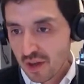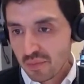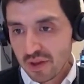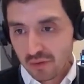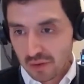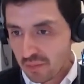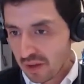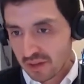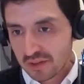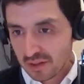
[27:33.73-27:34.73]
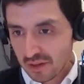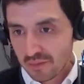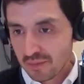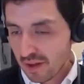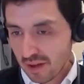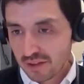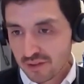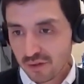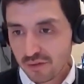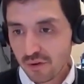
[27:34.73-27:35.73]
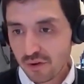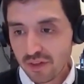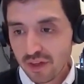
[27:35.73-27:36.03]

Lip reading: via rebates and so forth.